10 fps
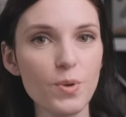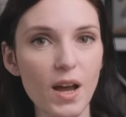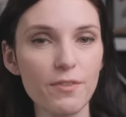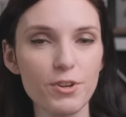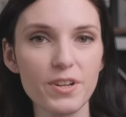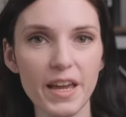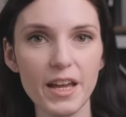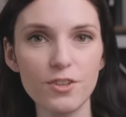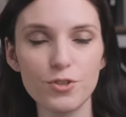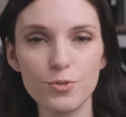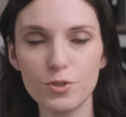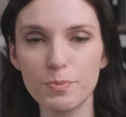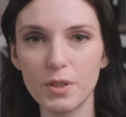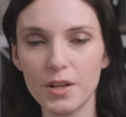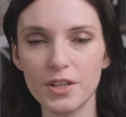you have your gauge, you just
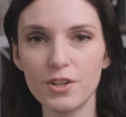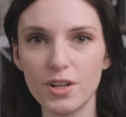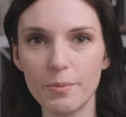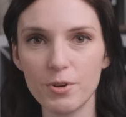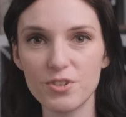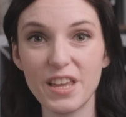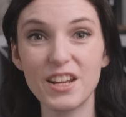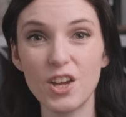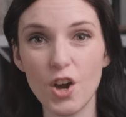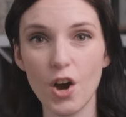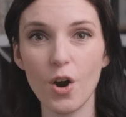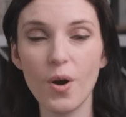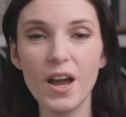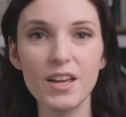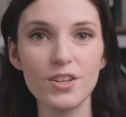plug in your numbers and go.
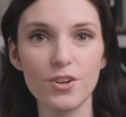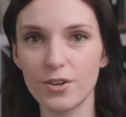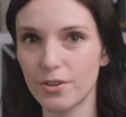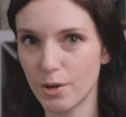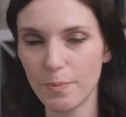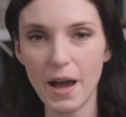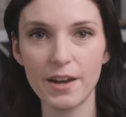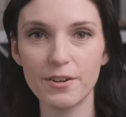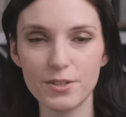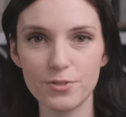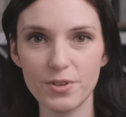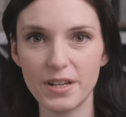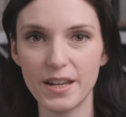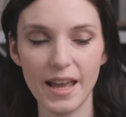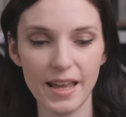Your, your pattern is
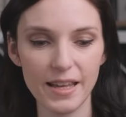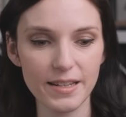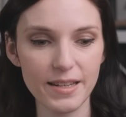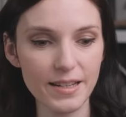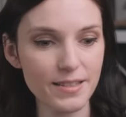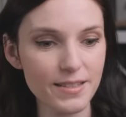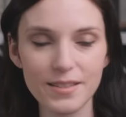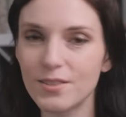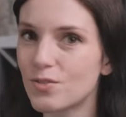written and it's,